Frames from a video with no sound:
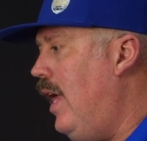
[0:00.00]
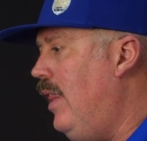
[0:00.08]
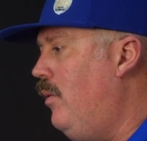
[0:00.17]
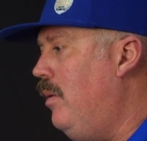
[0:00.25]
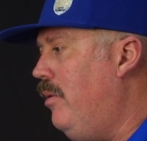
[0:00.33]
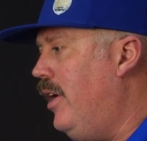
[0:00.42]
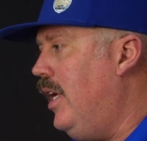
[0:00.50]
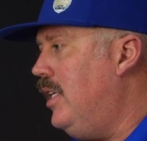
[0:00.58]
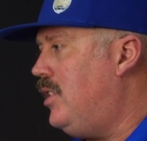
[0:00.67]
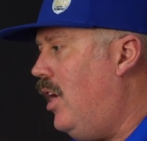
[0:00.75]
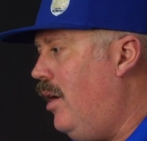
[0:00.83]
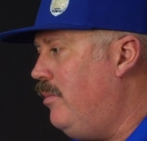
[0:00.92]
and then we bring in
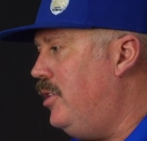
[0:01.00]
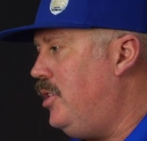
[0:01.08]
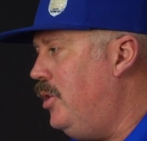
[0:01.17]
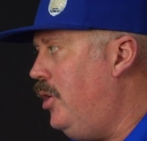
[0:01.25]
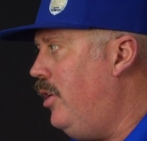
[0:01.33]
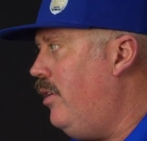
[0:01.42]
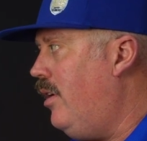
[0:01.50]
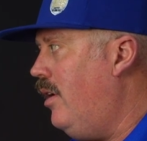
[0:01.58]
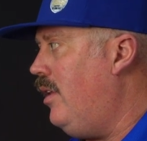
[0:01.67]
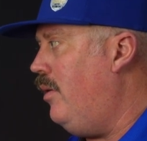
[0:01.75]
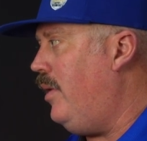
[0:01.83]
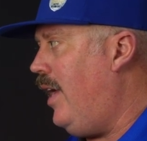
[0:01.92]
Tom, the tuner
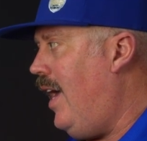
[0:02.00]
that we